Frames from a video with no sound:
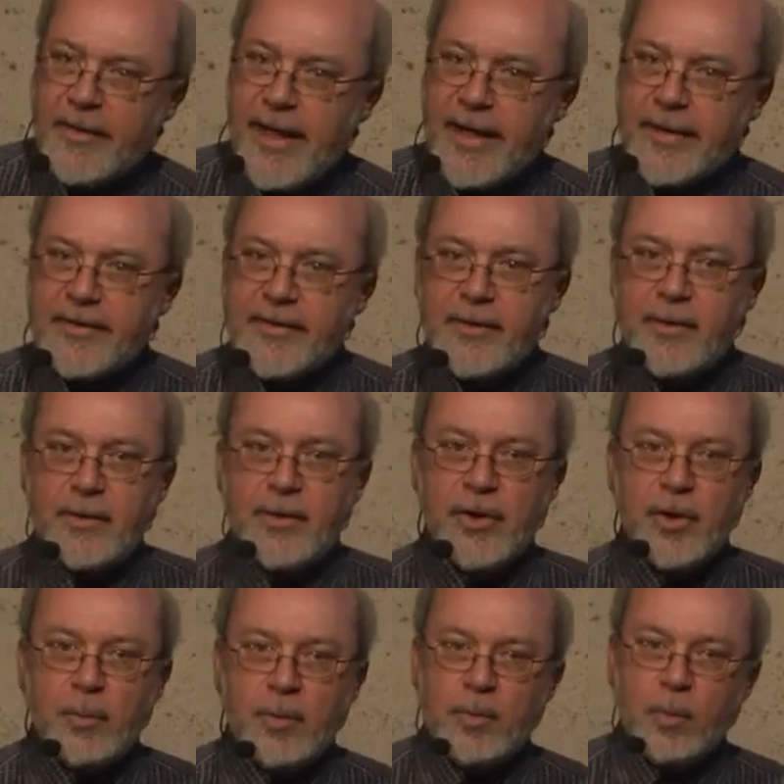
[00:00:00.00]
that
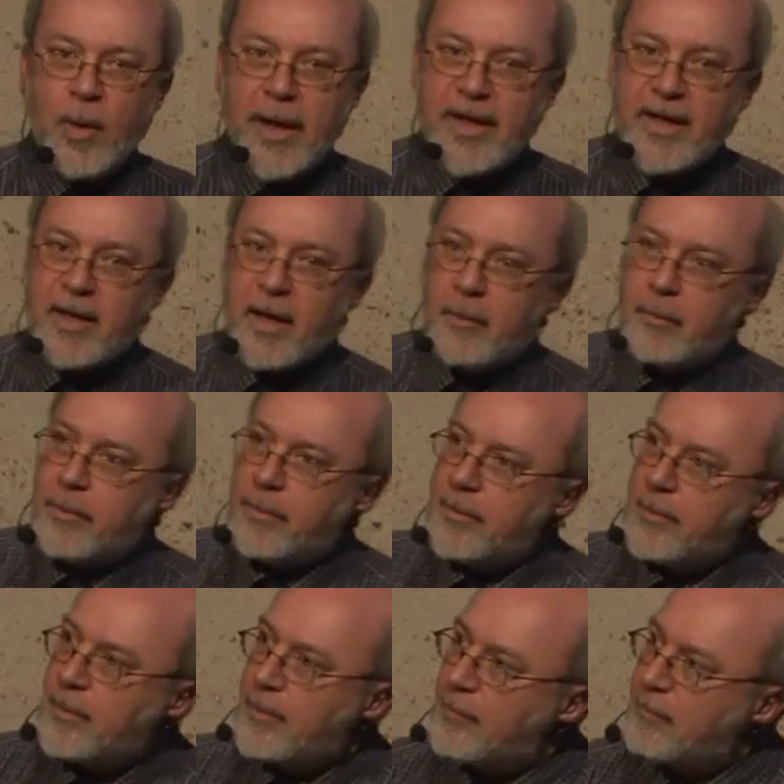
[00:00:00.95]
you would wake up
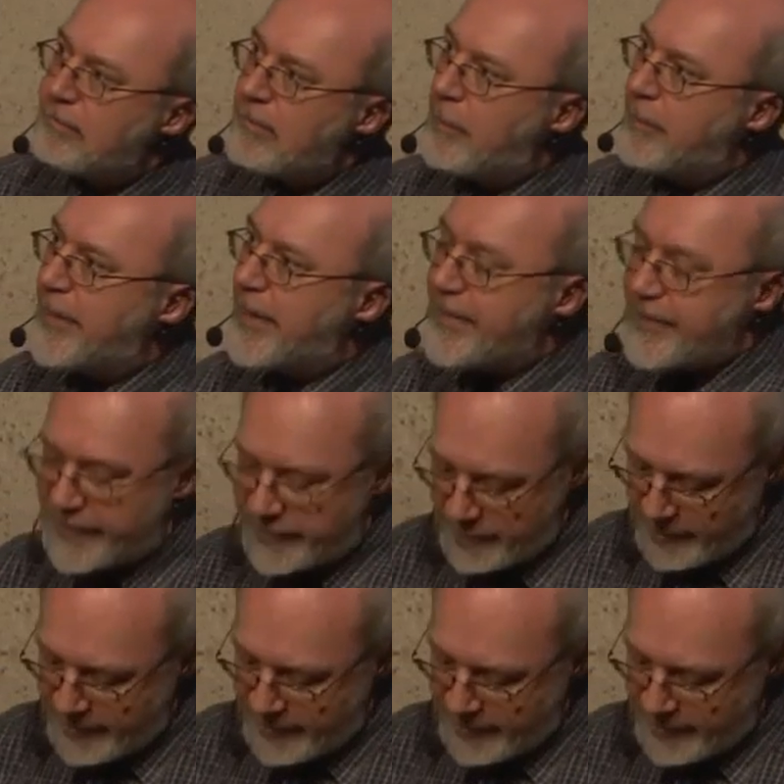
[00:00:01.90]
from this